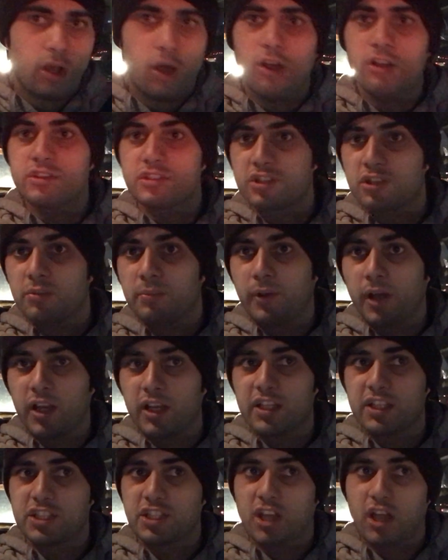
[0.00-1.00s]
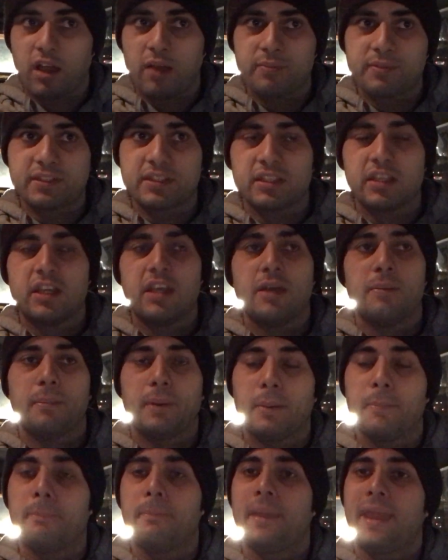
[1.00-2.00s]
Also body shops,
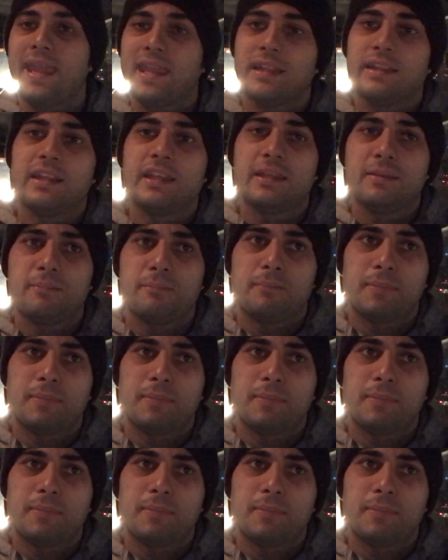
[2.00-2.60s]
but mainly